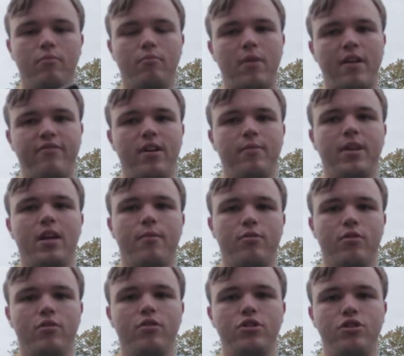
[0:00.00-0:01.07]
my family
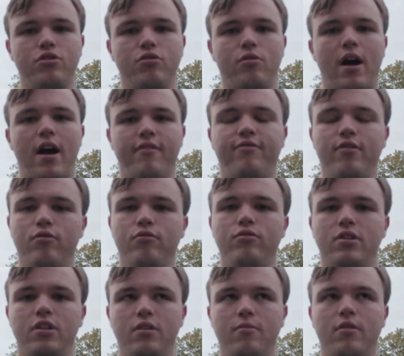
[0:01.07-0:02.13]
upgraded to
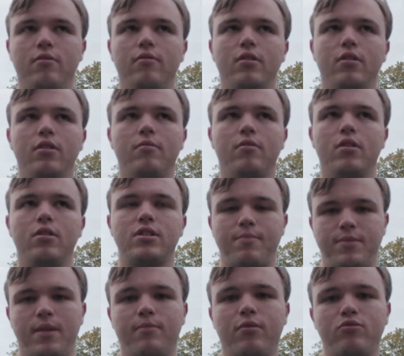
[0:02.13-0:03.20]
iPhones in
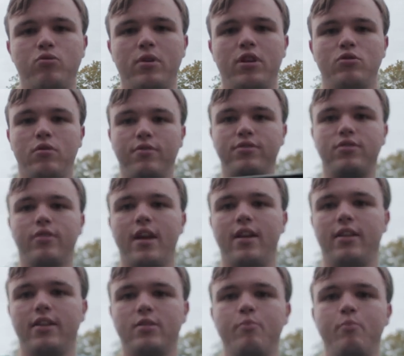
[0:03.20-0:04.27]
September 2012, so
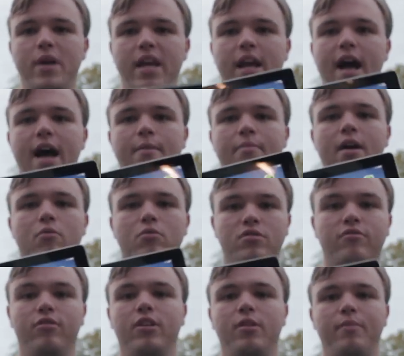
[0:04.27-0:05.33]
getting this big iPad
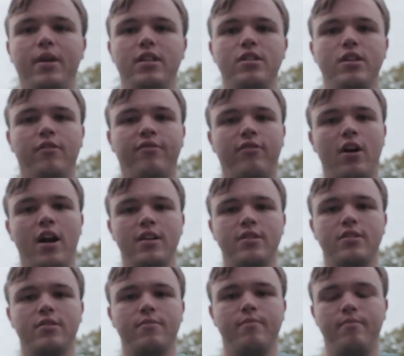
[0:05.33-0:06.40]
was a really big deal for
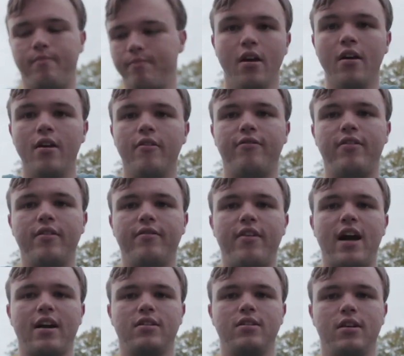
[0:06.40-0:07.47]
us. Fun
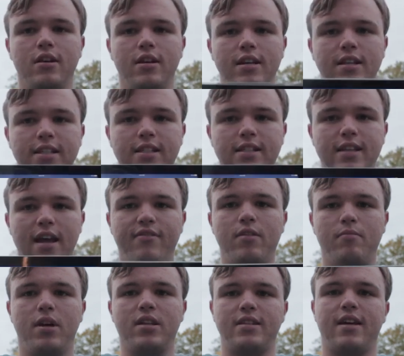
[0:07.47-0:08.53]
fact,
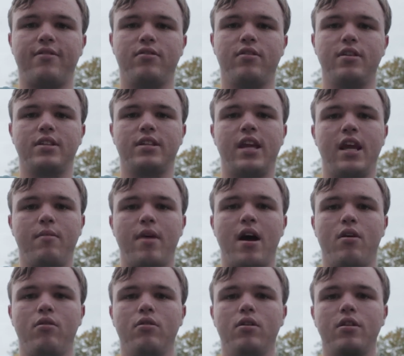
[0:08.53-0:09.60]
7 months after this came
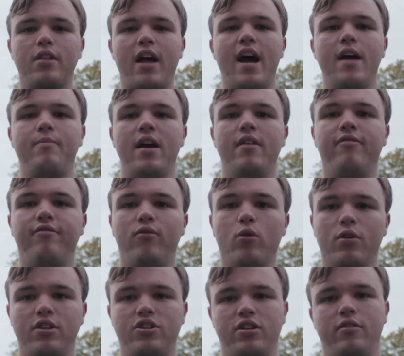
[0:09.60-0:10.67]
out, the iPad
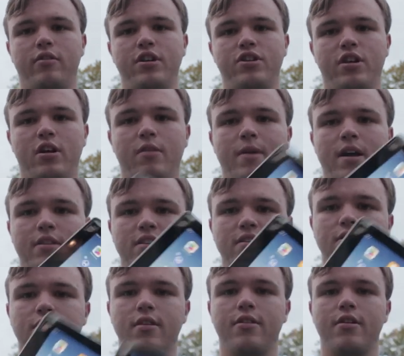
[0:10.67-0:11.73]
4th generation came out.
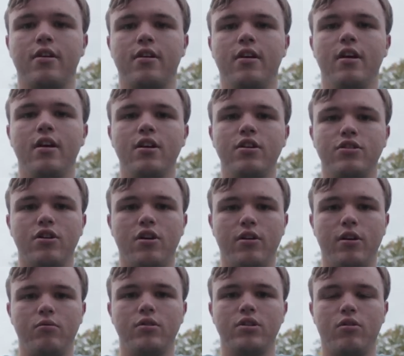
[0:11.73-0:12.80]
This is the 3rd, so
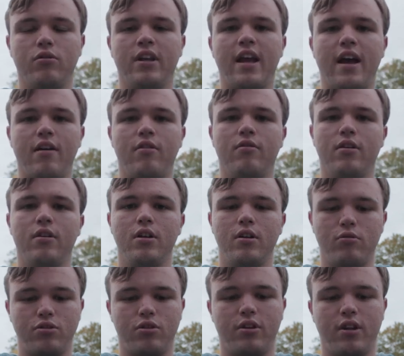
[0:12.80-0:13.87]
it was only
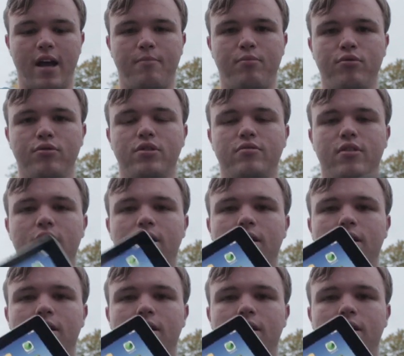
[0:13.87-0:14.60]
Apple's